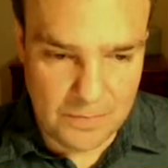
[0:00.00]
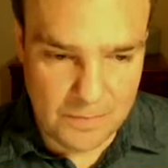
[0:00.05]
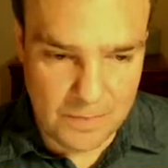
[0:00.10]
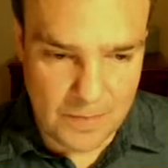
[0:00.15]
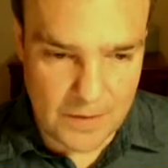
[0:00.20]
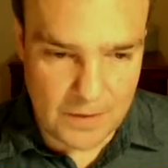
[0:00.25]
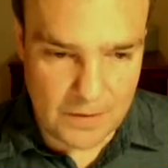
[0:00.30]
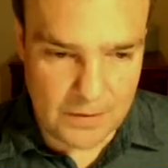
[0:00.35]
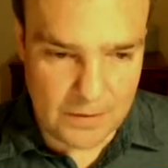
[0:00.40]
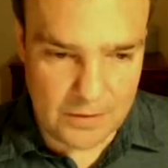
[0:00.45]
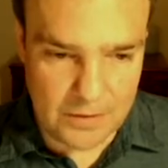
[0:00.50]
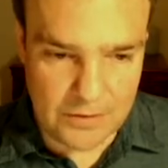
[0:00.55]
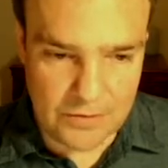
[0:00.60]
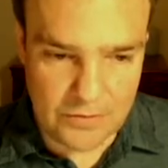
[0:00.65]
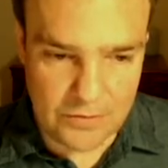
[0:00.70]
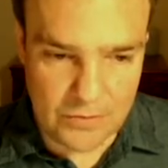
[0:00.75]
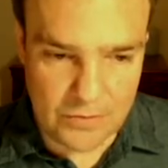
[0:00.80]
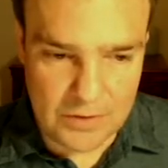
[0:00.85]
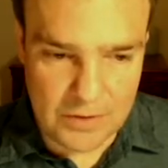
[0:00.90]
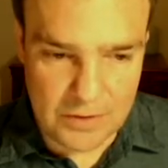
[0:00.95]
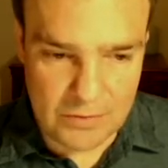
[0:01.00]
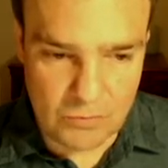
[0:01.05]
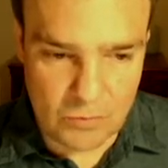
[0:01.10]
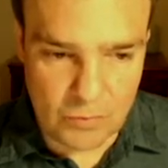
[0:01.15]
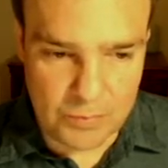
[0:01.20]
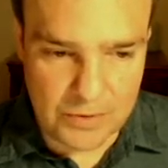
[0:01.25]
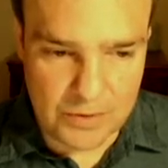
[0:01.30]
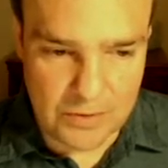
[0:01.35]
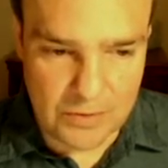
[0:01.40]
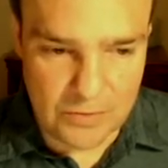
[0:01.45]
and so E will
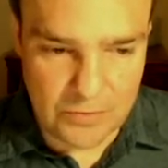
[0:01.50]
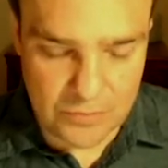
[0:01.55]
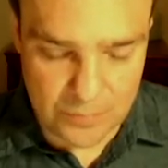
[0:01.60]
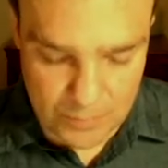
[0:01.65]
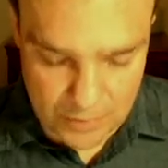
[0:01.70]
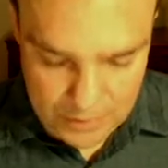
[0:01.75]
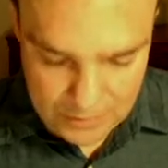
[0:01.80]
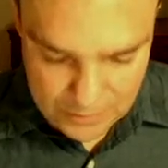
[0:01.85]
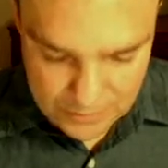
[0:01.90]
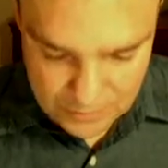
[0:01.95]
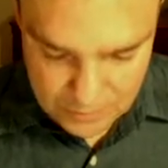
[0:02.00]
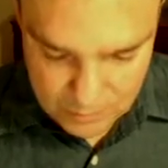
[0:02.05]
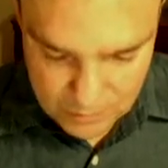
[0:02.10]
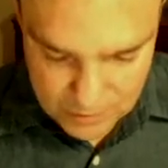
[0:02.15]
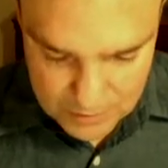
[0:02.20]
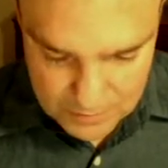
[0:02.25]
be the smallest one.